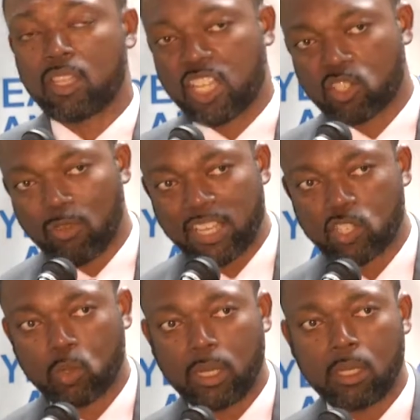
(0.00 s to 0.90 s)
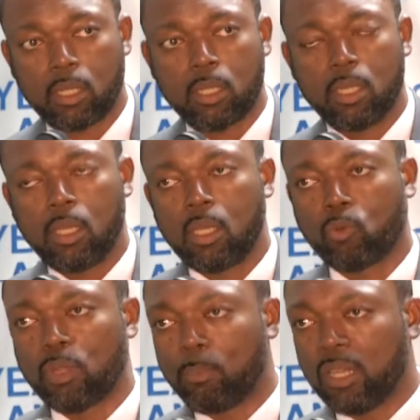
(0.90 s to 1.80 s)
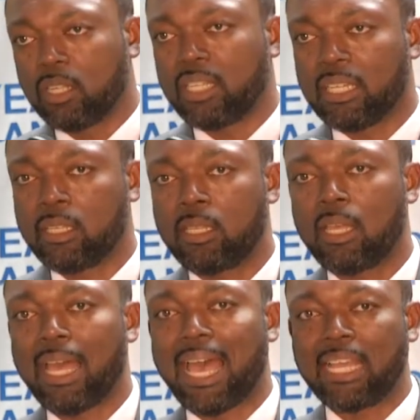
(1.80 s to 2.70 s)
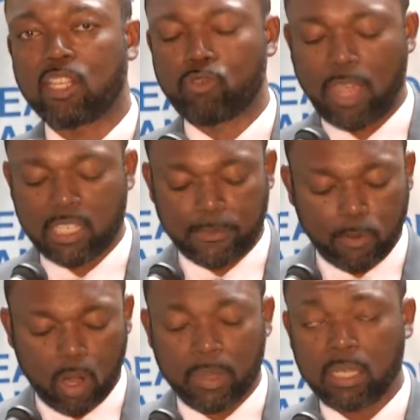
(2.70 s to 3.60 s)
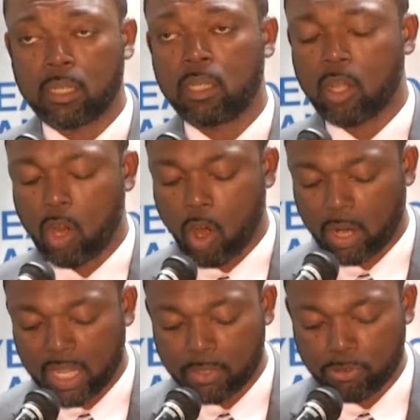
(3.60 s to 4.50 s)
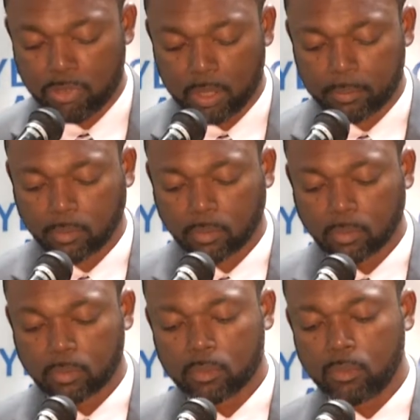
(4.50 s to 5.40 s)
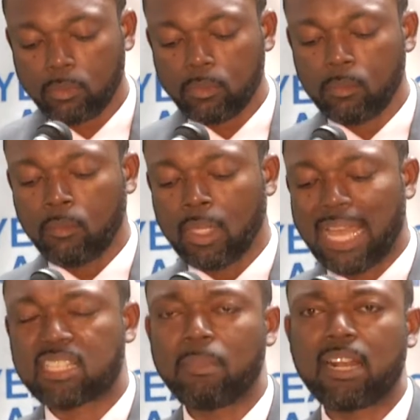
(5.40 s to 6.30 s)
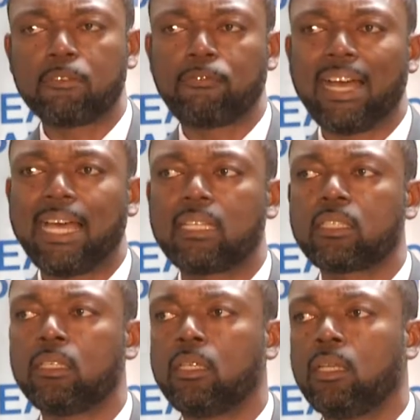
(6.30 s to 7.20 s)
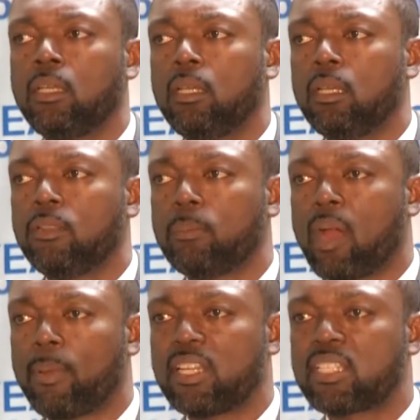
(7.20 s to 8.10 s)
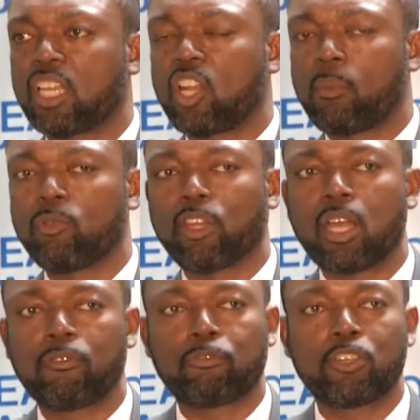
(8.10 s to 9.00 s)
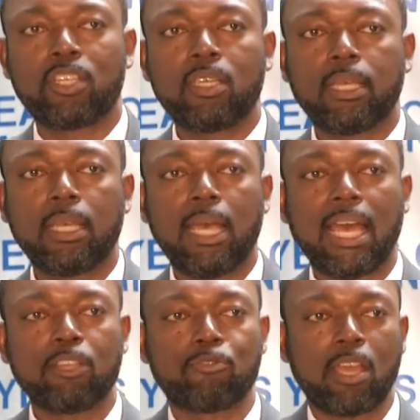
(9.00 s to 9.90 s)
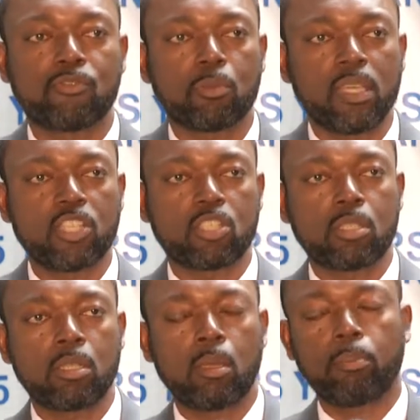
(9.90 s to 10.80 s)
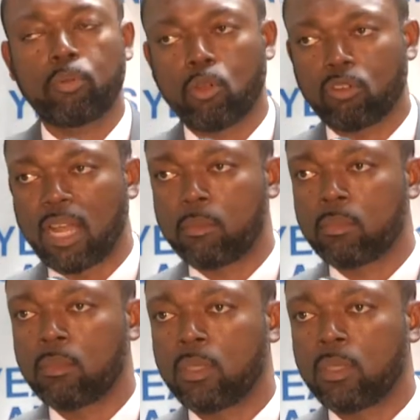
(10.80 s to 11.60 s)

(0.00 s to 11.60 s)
not just rescuing, rebuilding and transforming our country. As a matter of fact, the Barbados Economic Recovery and Transformation Program